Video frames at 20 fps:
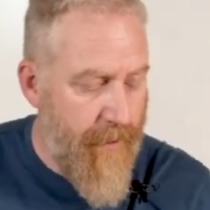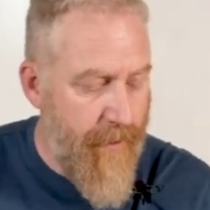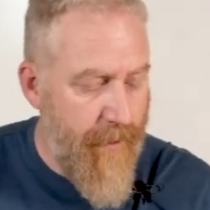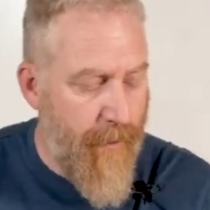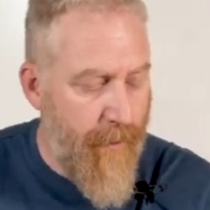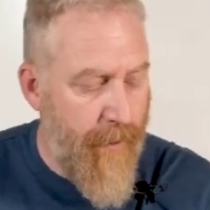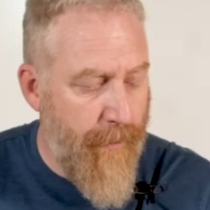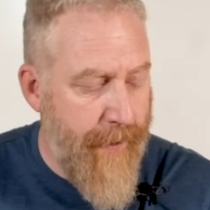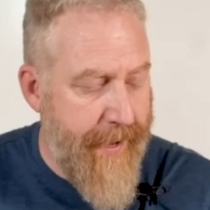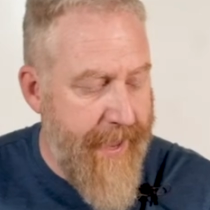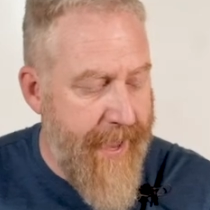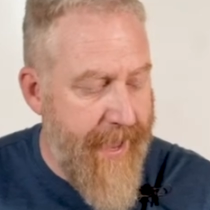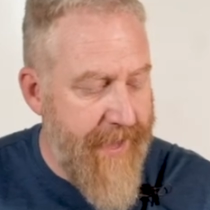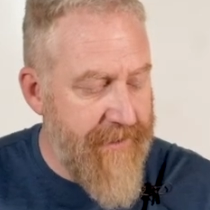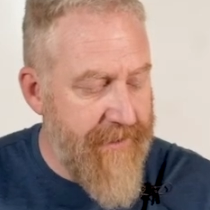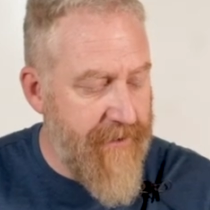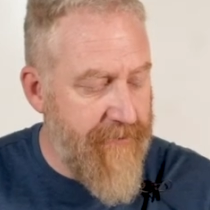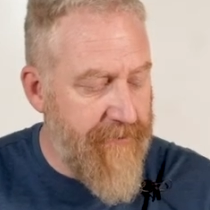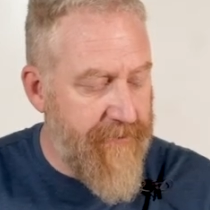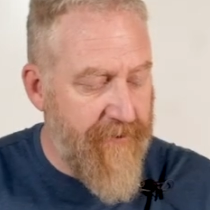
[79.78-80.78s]
When we
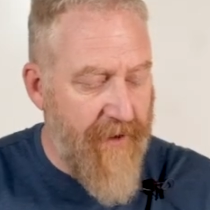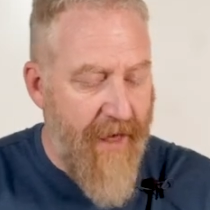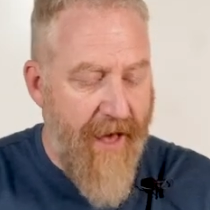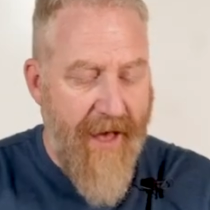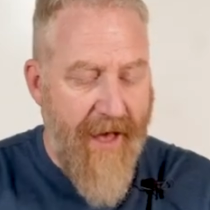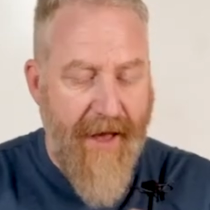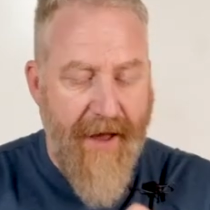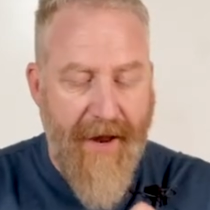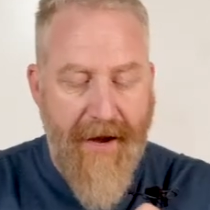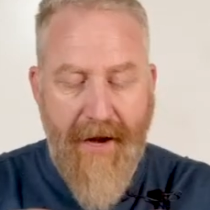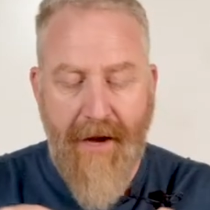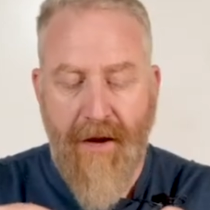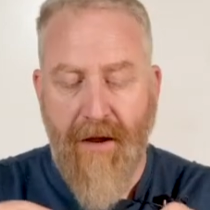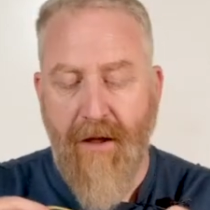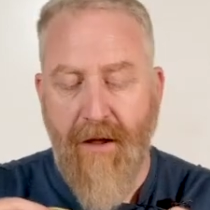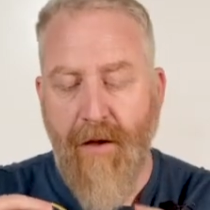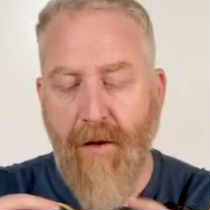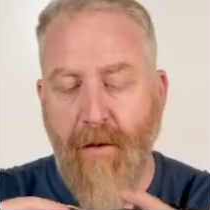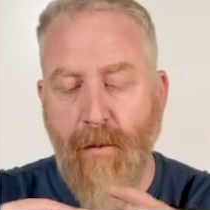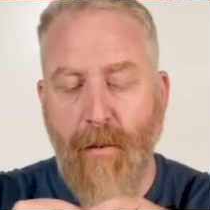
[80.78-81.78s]
cast a fly,
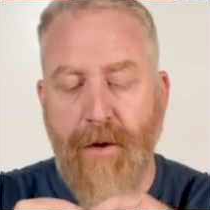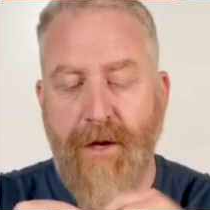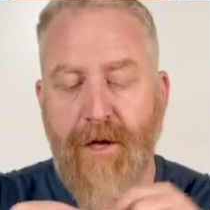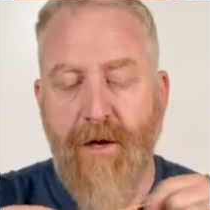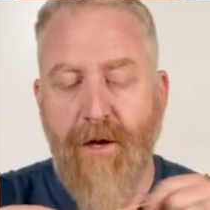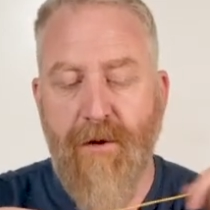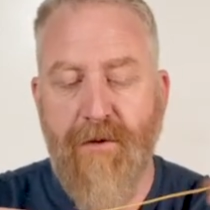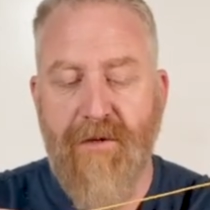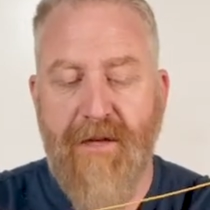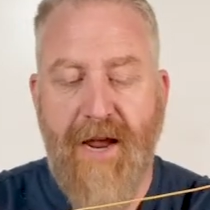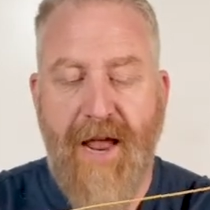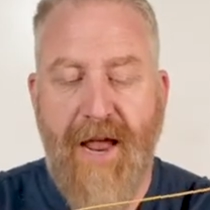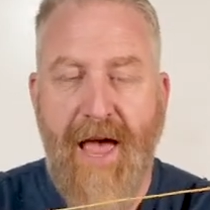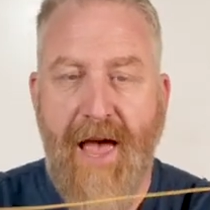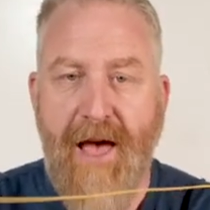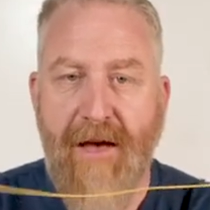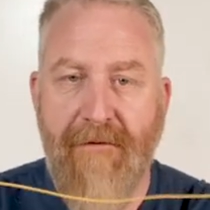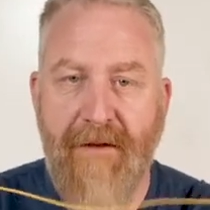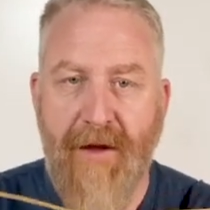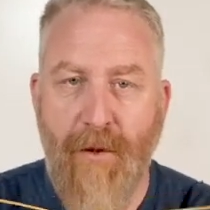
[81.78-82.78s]
we use a
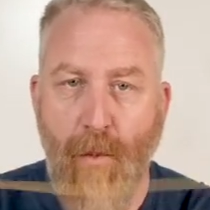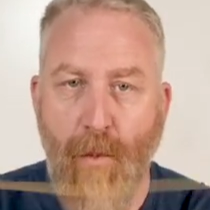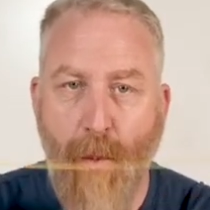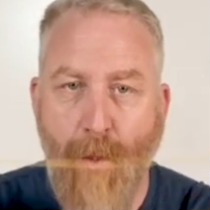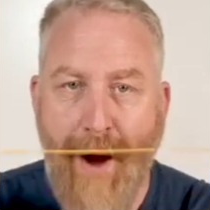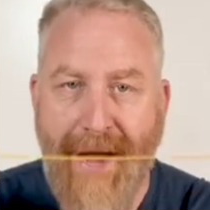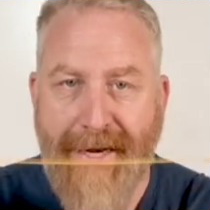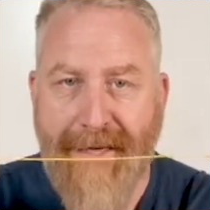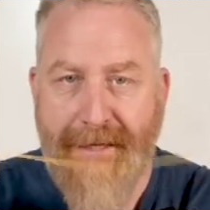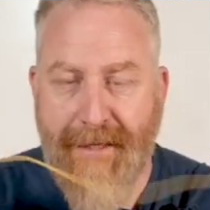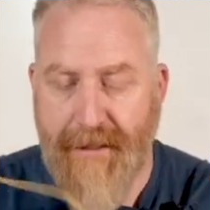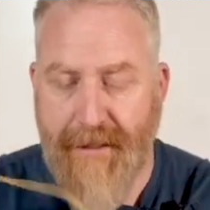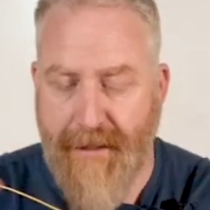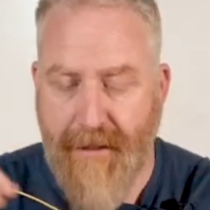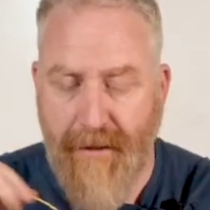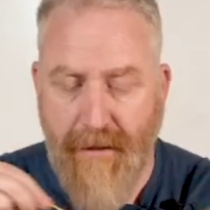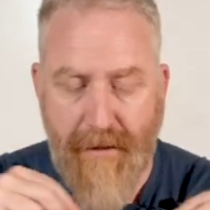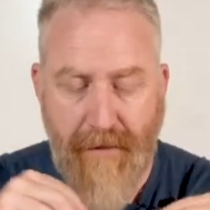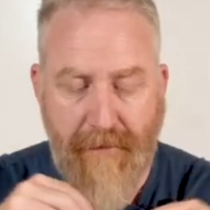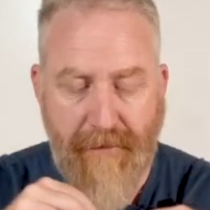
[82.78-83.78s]
heavy weighted
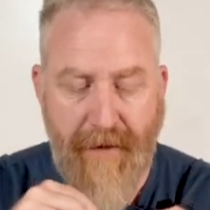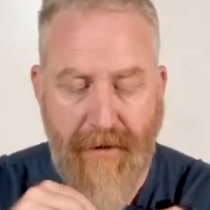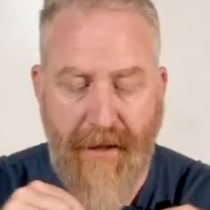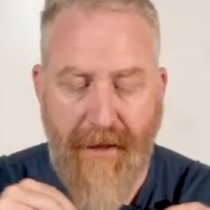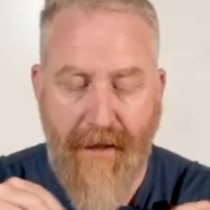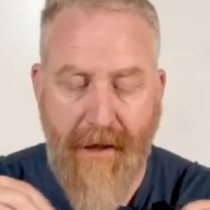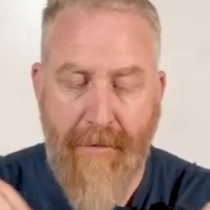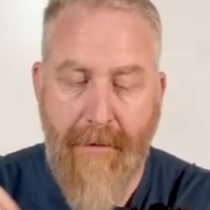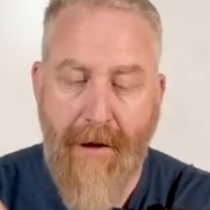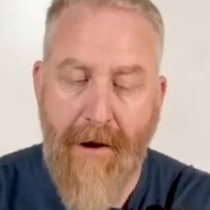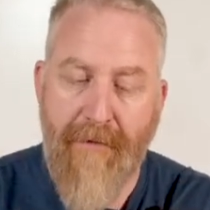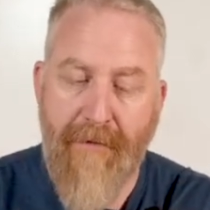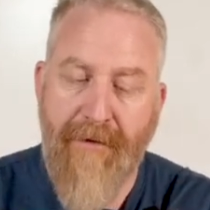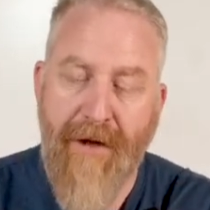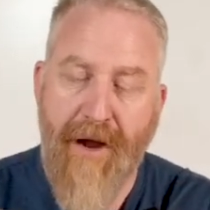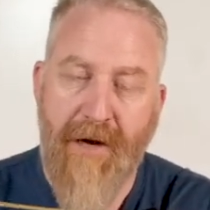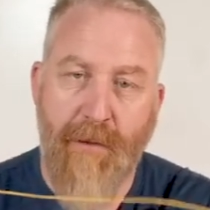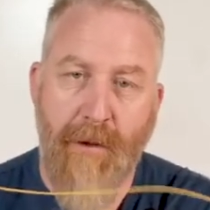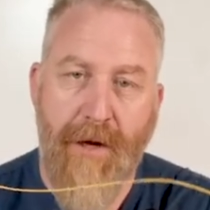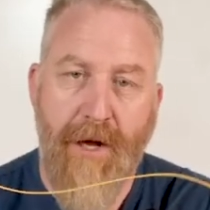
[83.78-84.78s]
fly line. Matter of
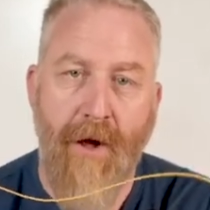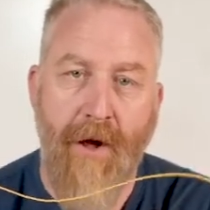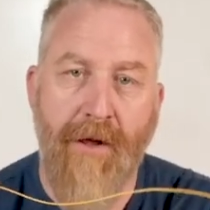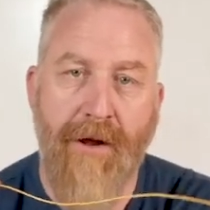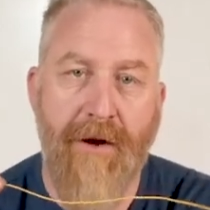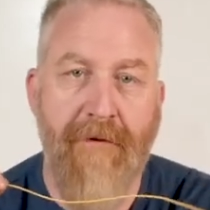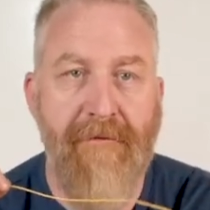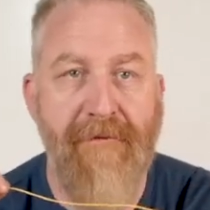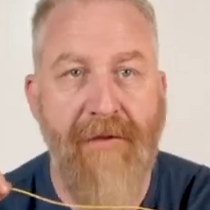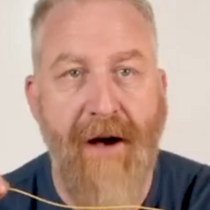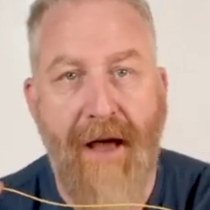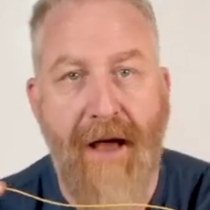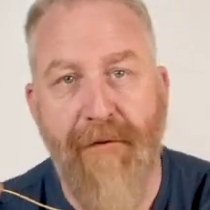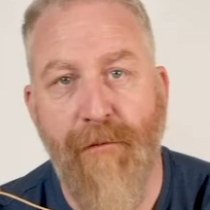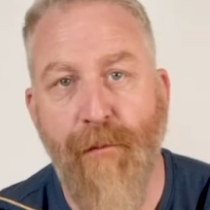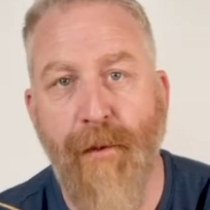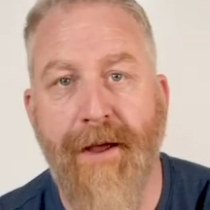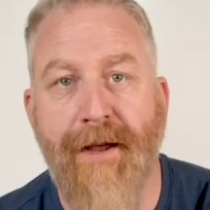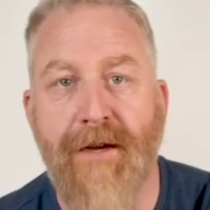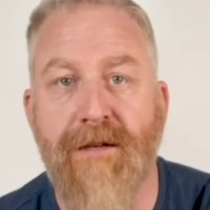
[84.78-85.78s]
fact, we call it a
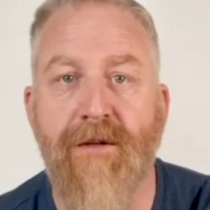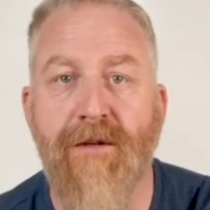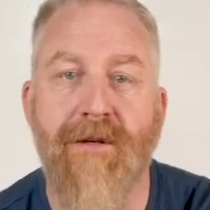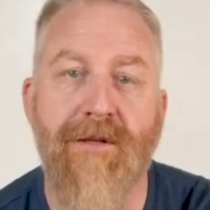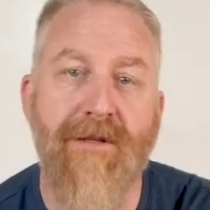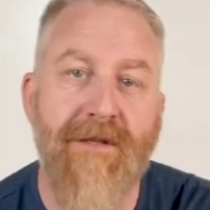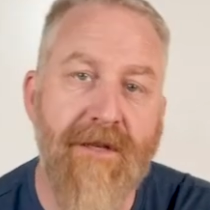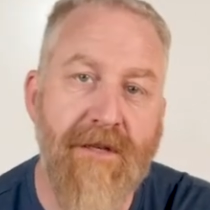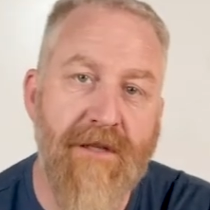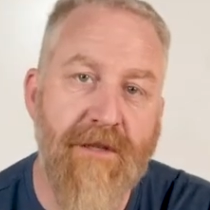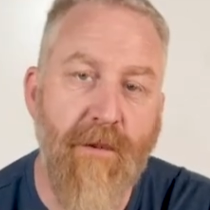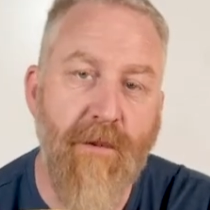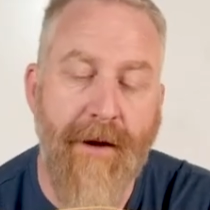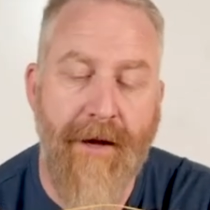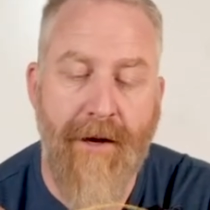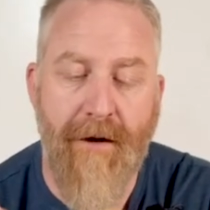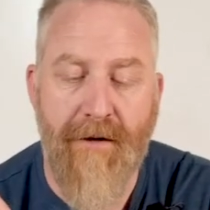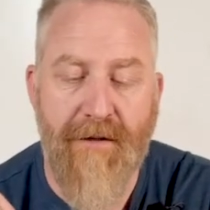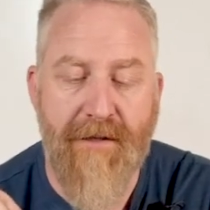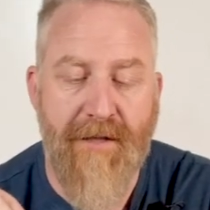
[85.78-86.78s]
5-weight or a
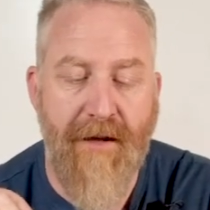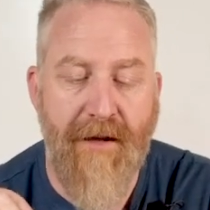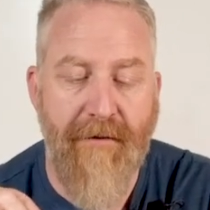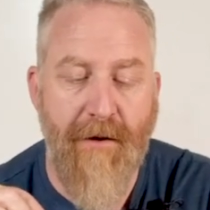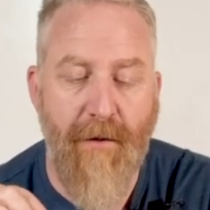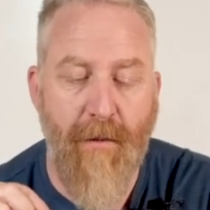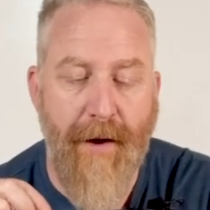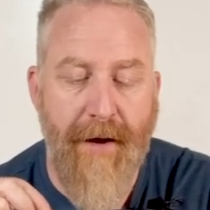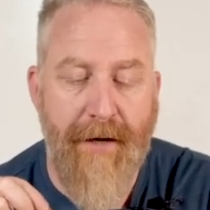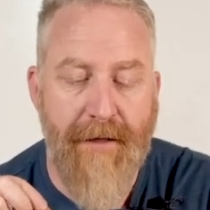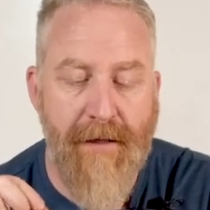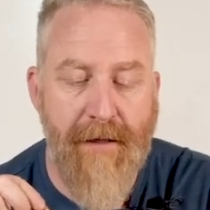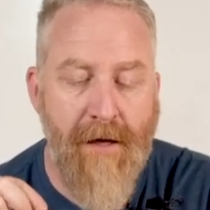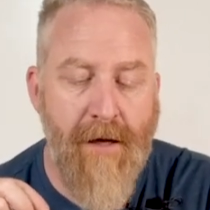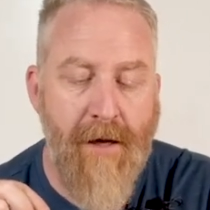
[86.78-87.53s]
6-weight or a 7-weight.